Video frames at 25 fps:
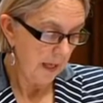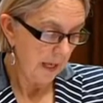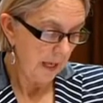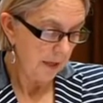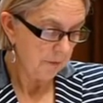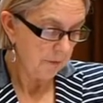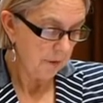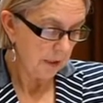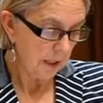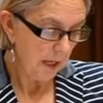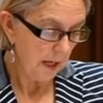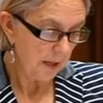
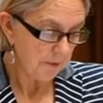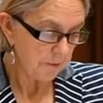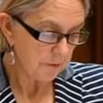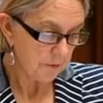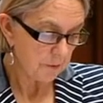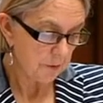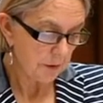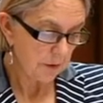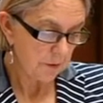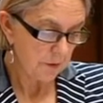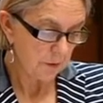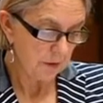In regards
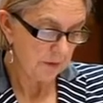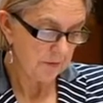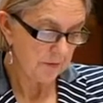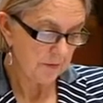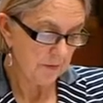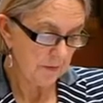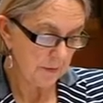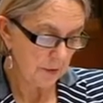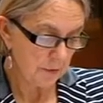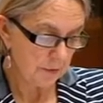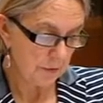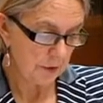to
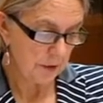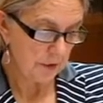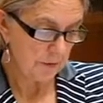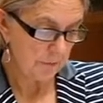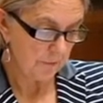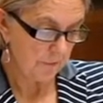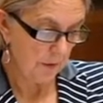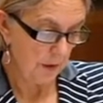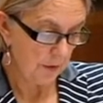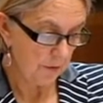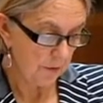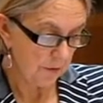increasing the Greens'
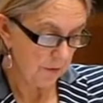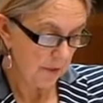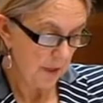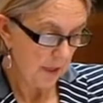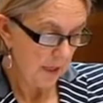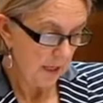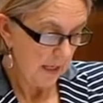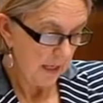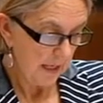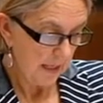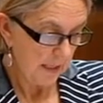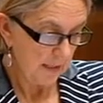vote
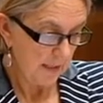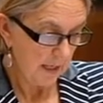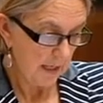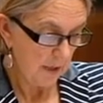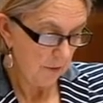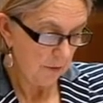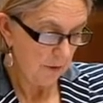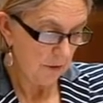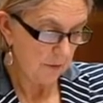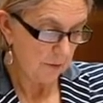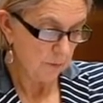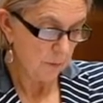in
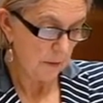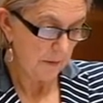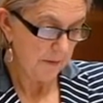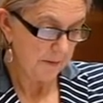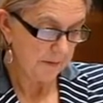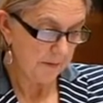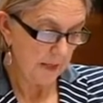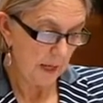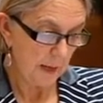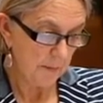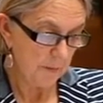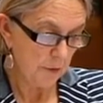areas where the
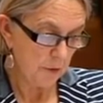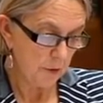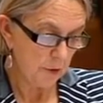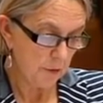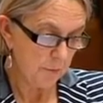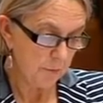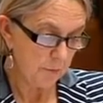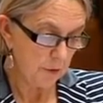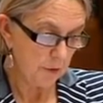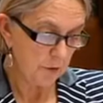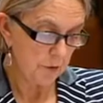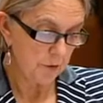Tamil
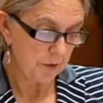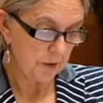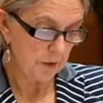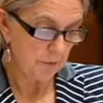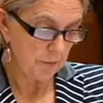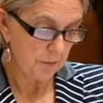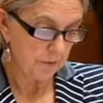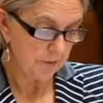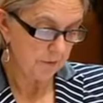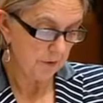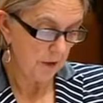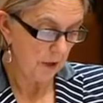community
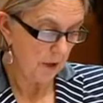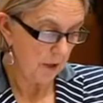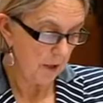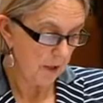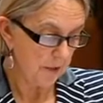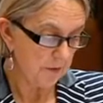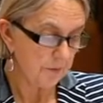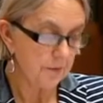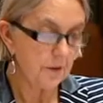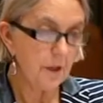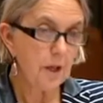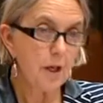
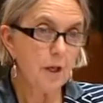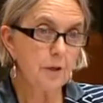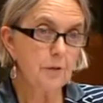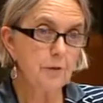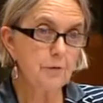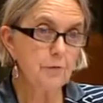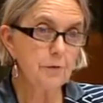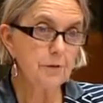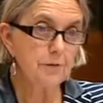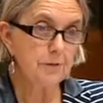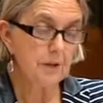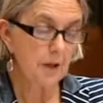resides,
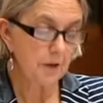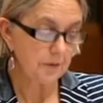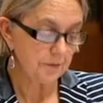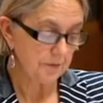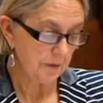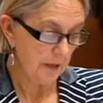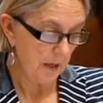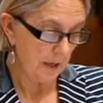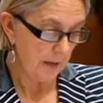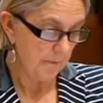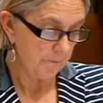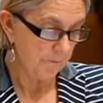the results
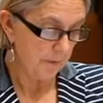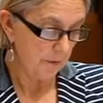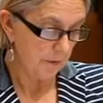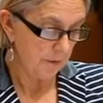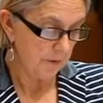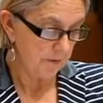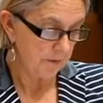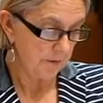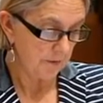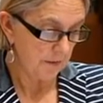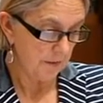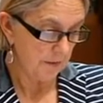are very
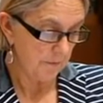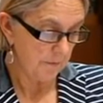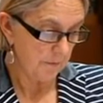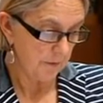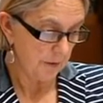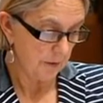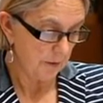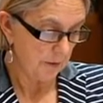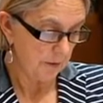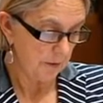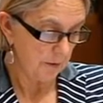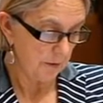
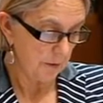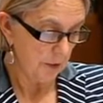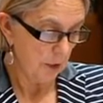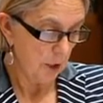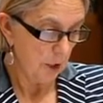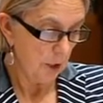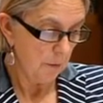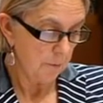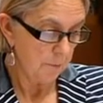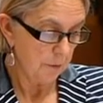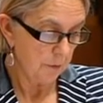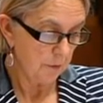significant.
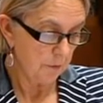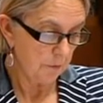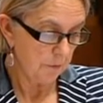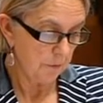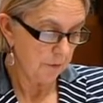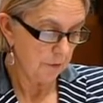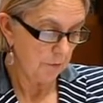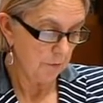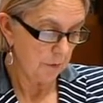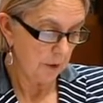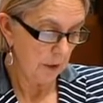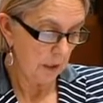Booths
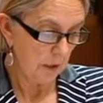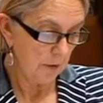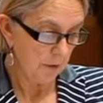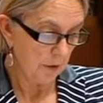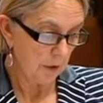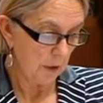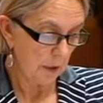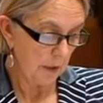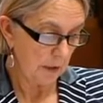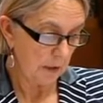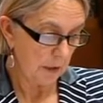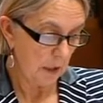that were
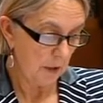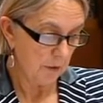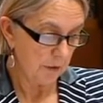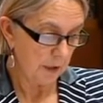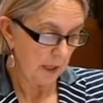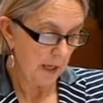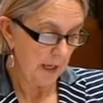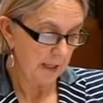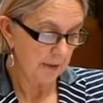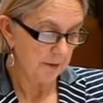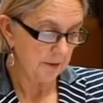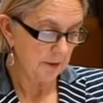
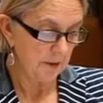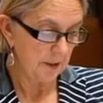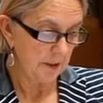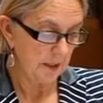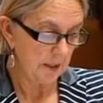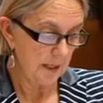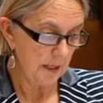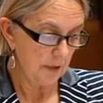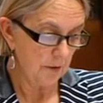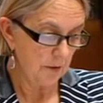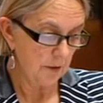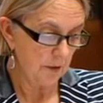located in
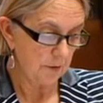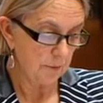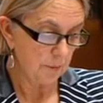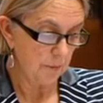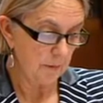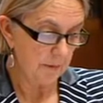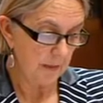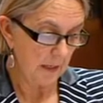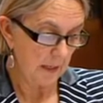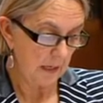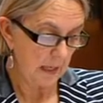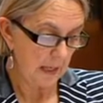areas
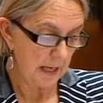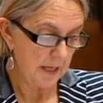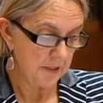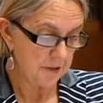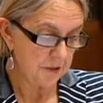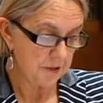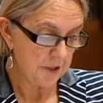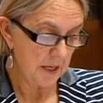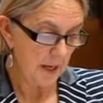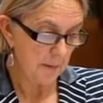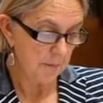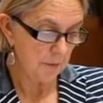with a
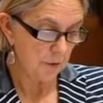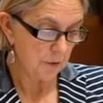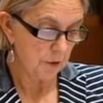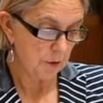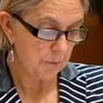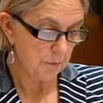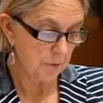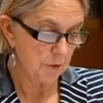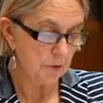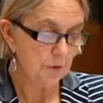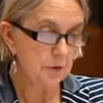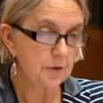large Tamil
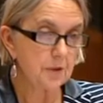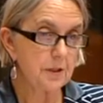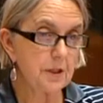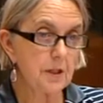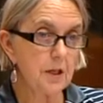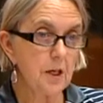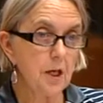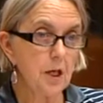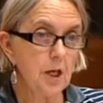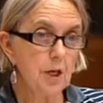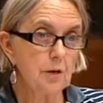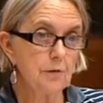
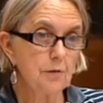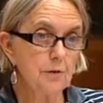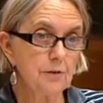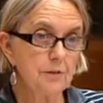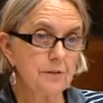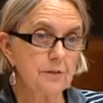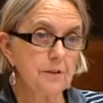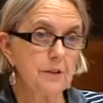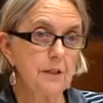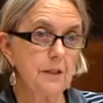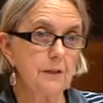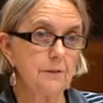community
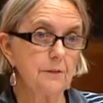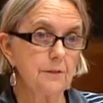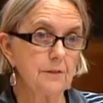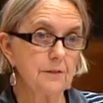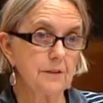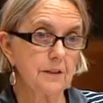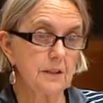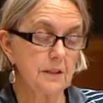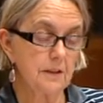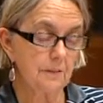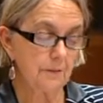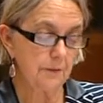received
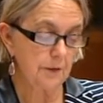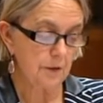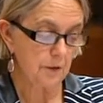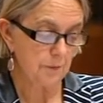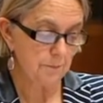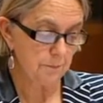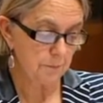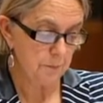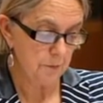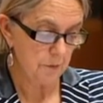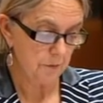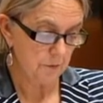
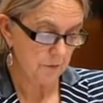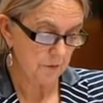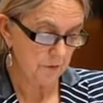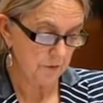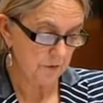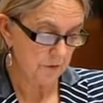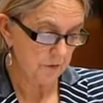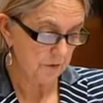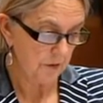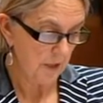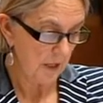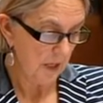significant
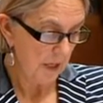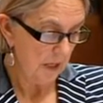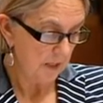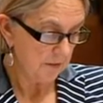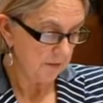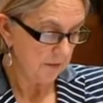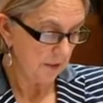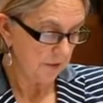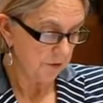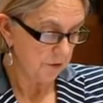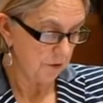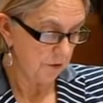boosts,
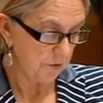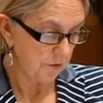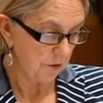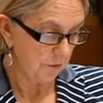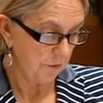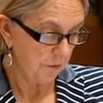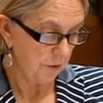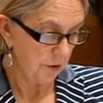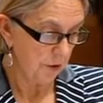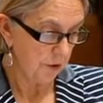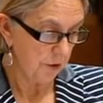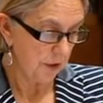such as a
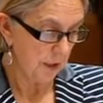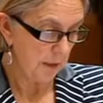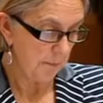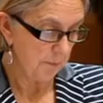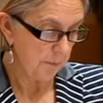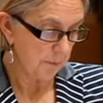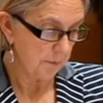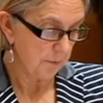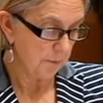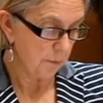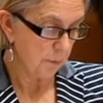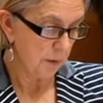
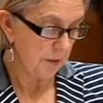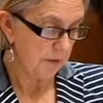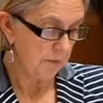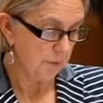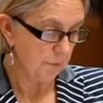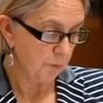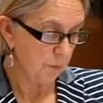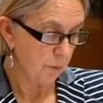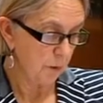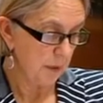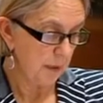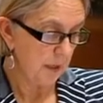13%
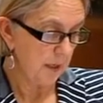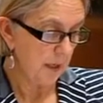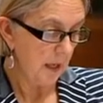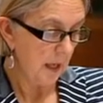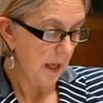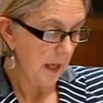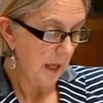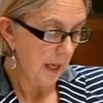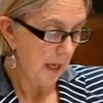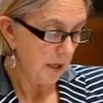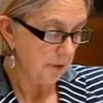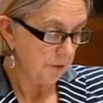swing
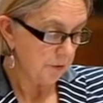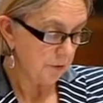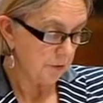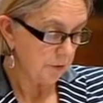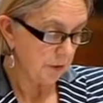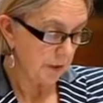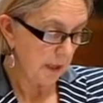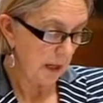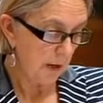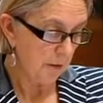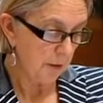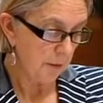at
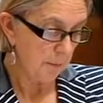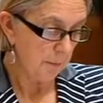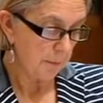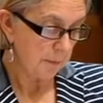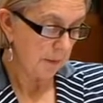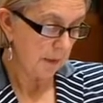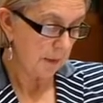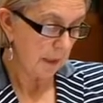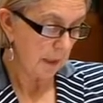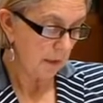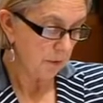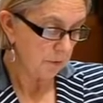
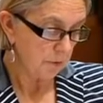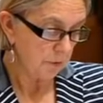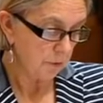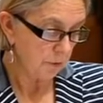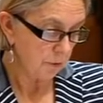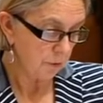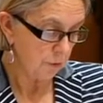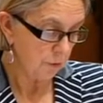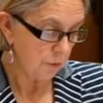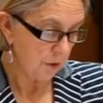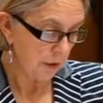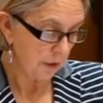
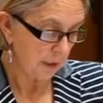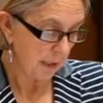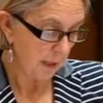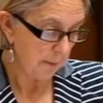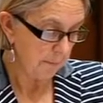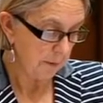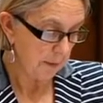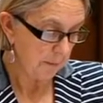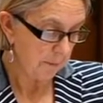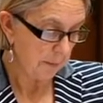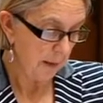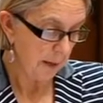
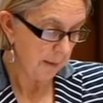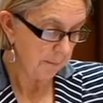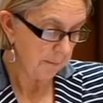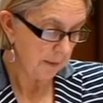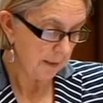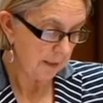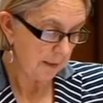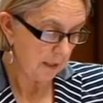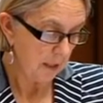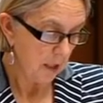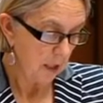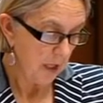Toongabbie
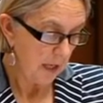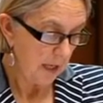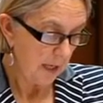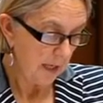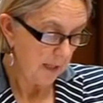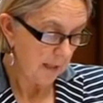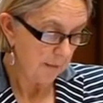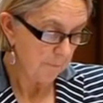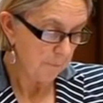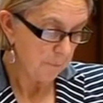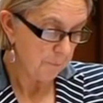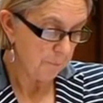Public,
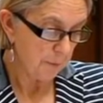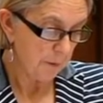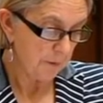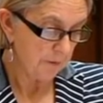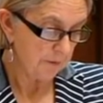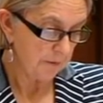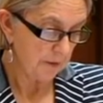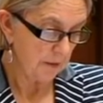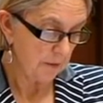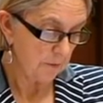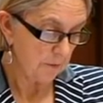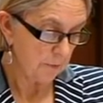
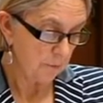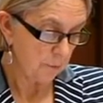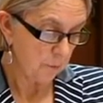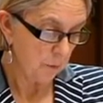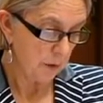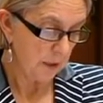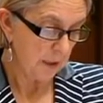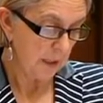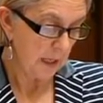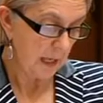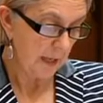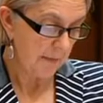11%
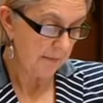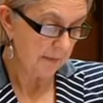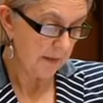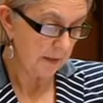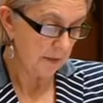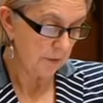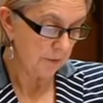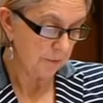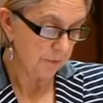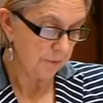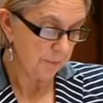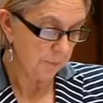swing at the
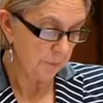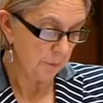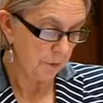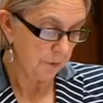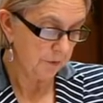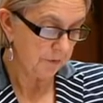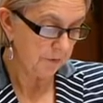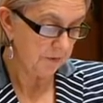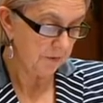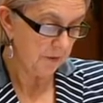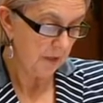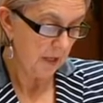Hill
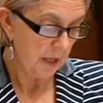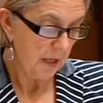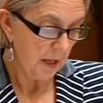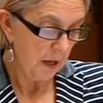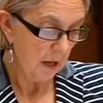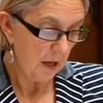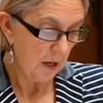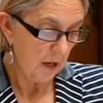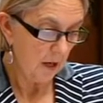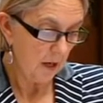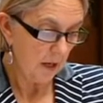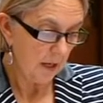Sports
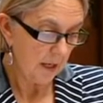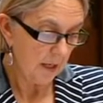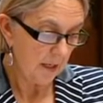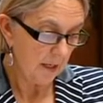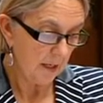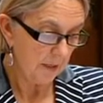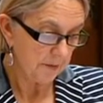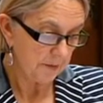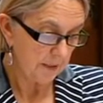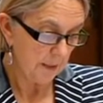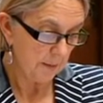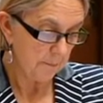High,
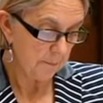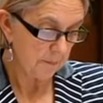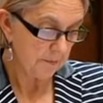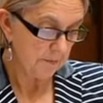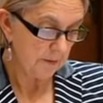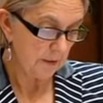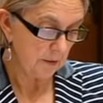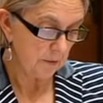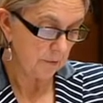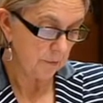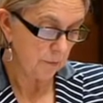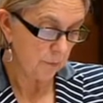a
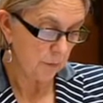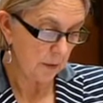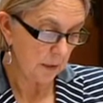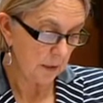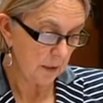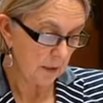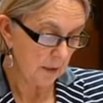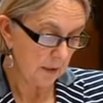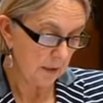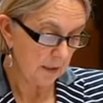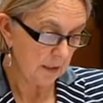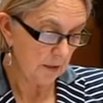10% swing
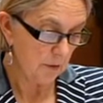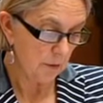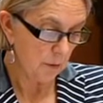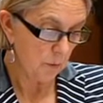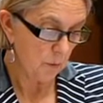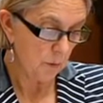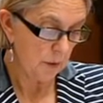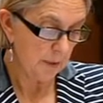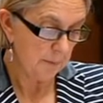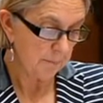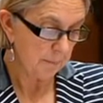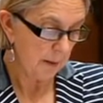at
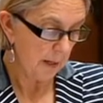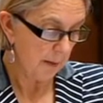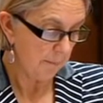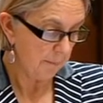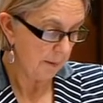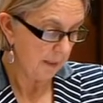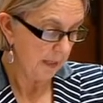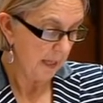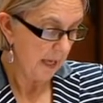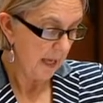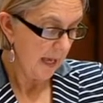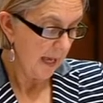Girraween
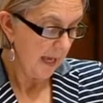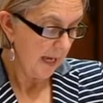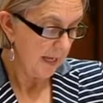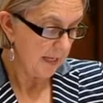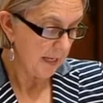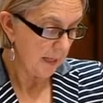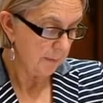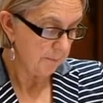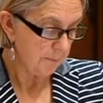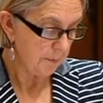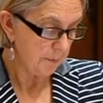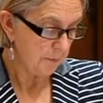Public and
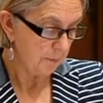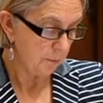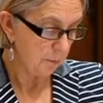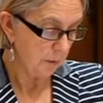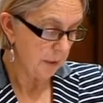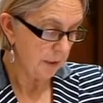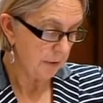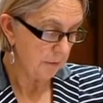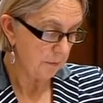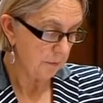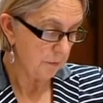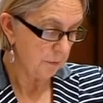
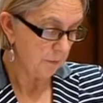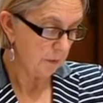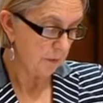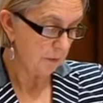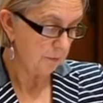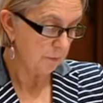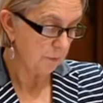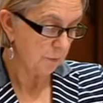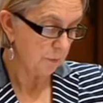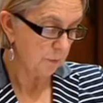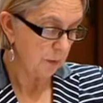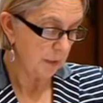8%
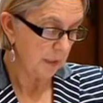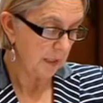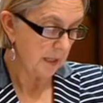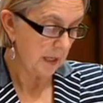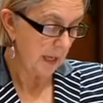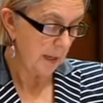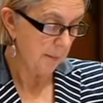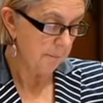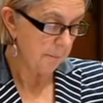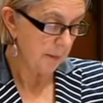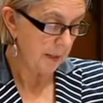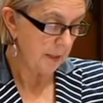
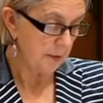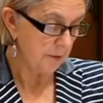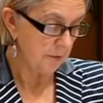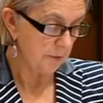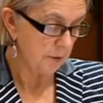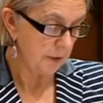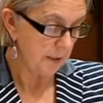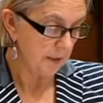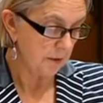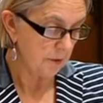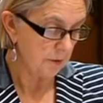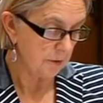swing at Pendle
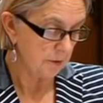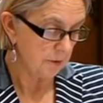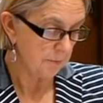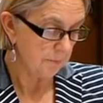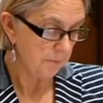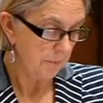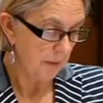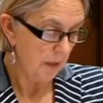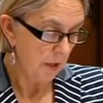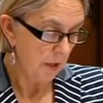Hill.